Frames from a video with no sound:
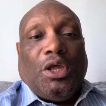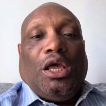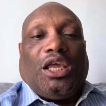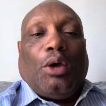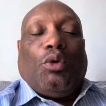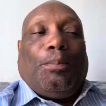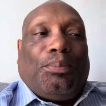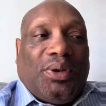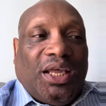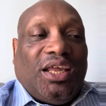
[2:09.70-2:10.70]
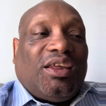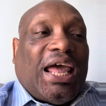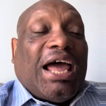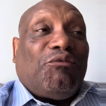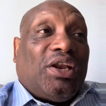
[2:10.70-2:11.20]
Can we please
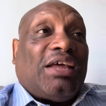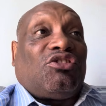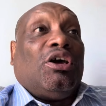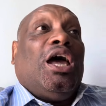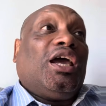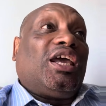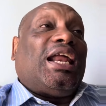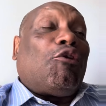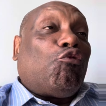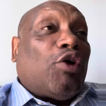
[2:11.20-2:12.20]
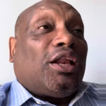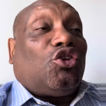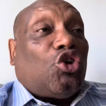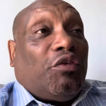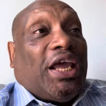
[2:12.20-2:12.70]
have an answer? Can our
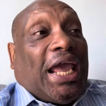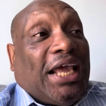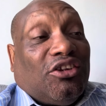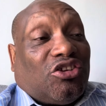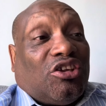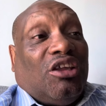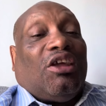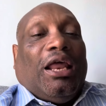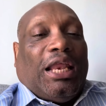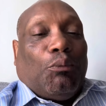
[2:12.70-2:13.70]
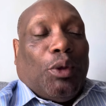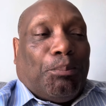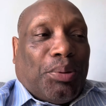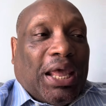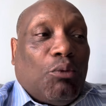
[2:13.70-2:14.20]
regulatory agencies that we
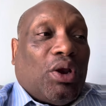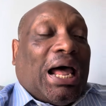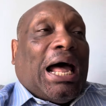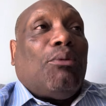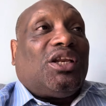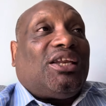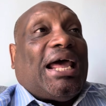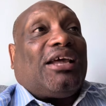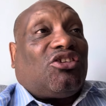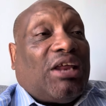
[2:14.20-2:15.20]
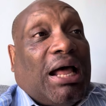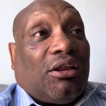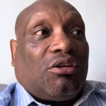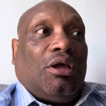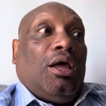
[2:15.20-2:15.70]
pay with our tax
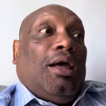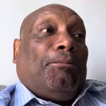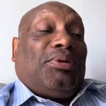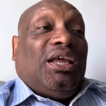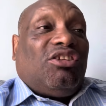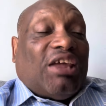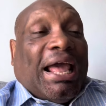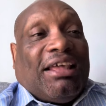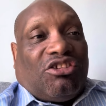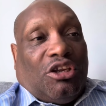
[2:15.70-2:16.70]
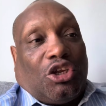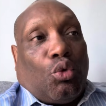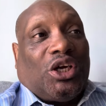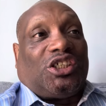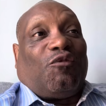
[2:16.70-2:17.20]
dollars please answer this
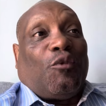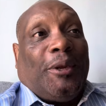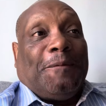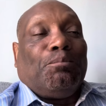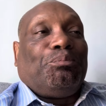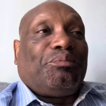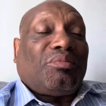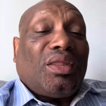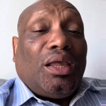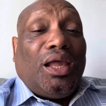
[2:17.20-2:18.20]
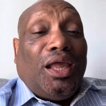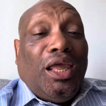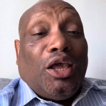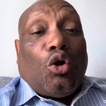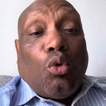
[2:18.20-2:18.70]
question for me?
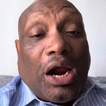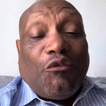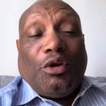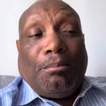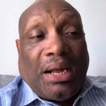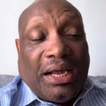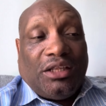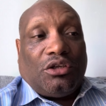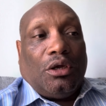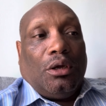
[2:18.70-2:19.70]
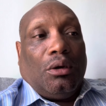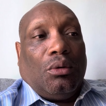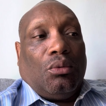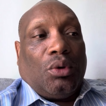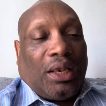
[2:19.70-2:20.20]
Inquiring minds
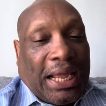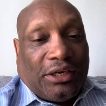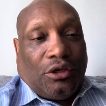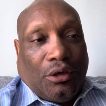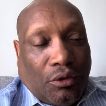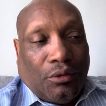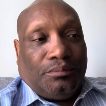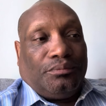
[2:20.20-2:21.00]
would like to know.